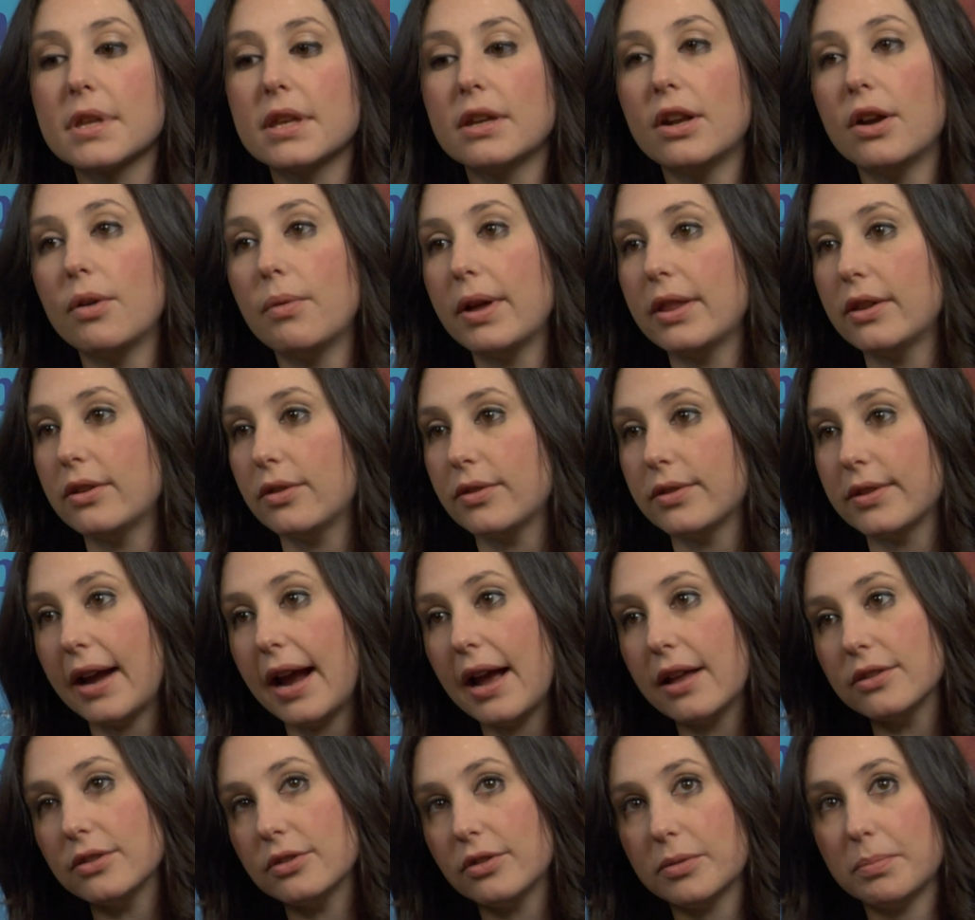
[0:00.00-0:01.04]
you know, whether those are
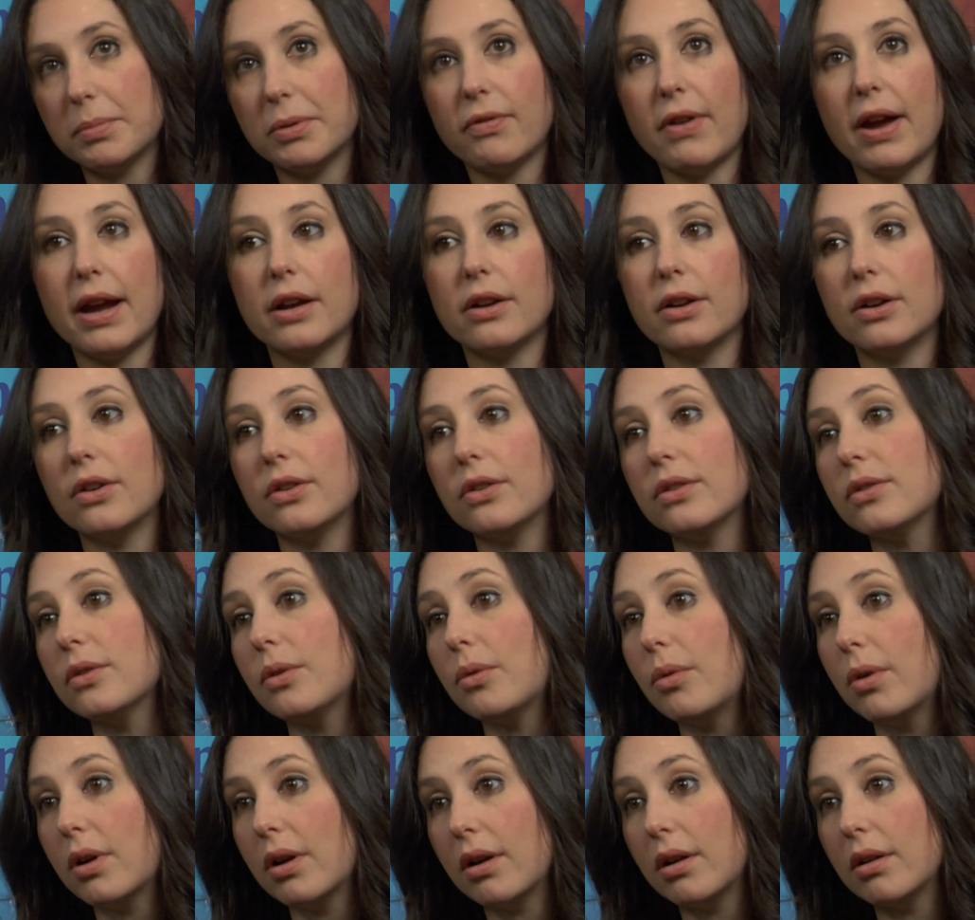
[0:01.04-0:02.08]
outsourced providers
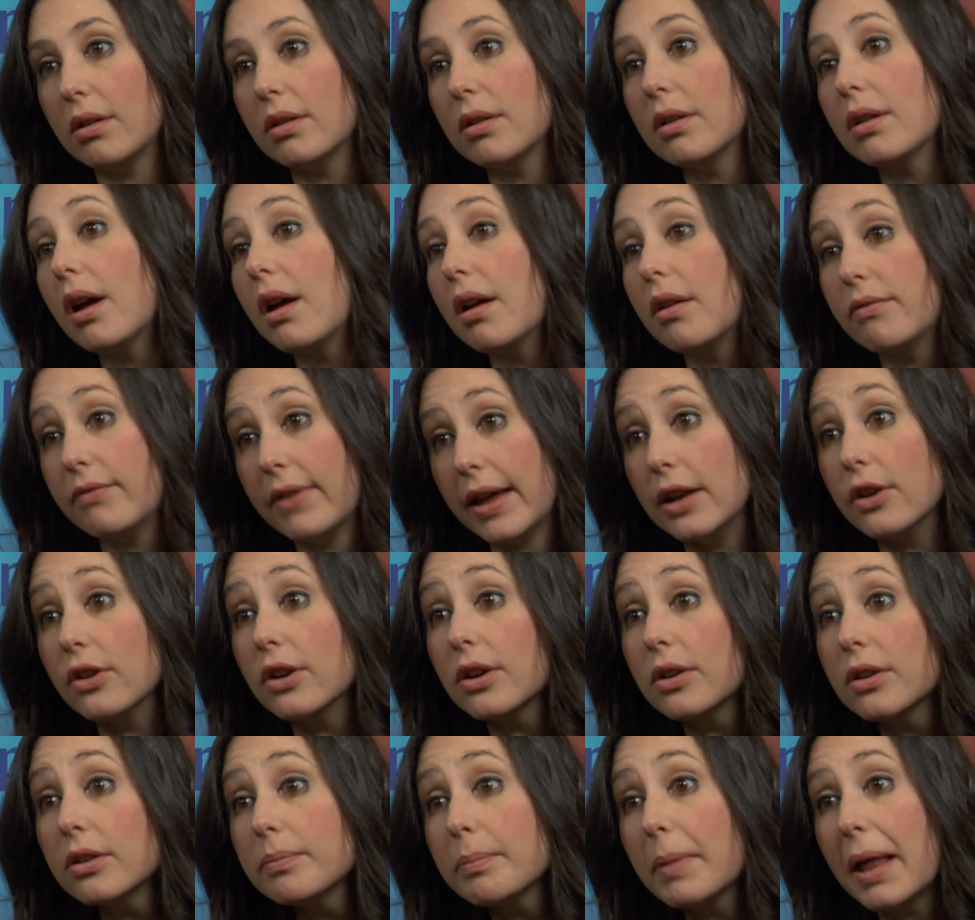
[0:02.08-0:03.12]
or uh,
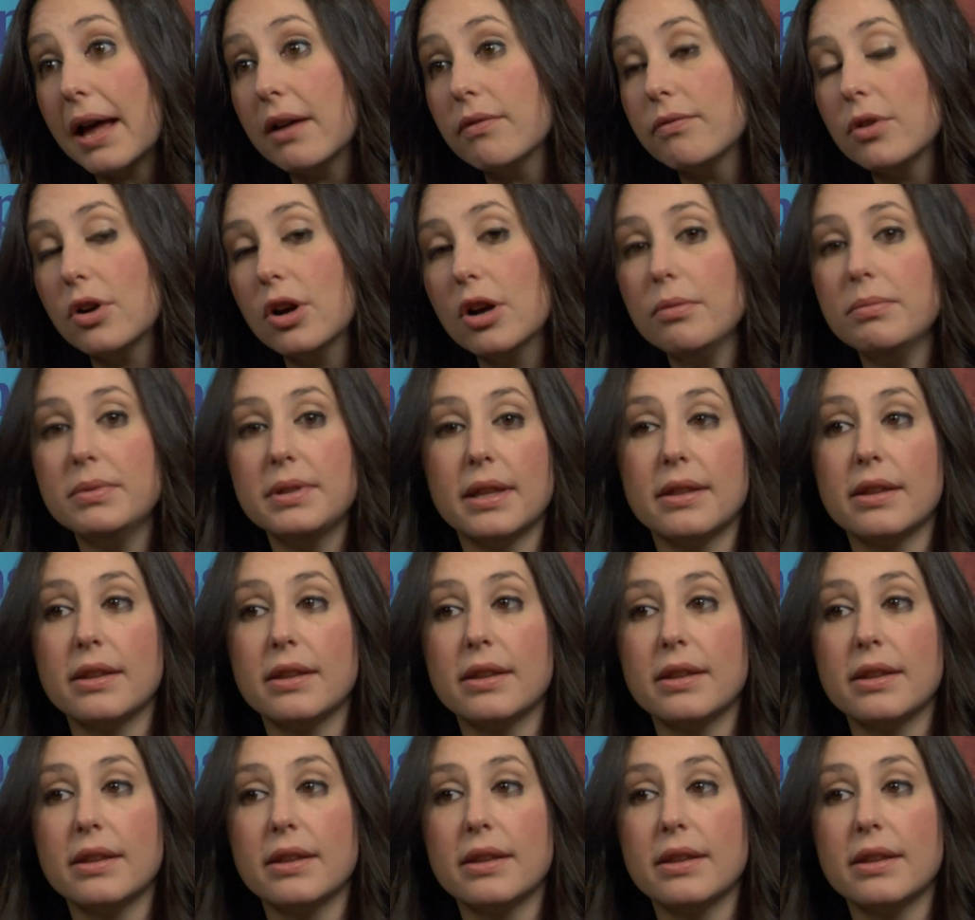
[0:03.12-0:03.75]
vendor platforms.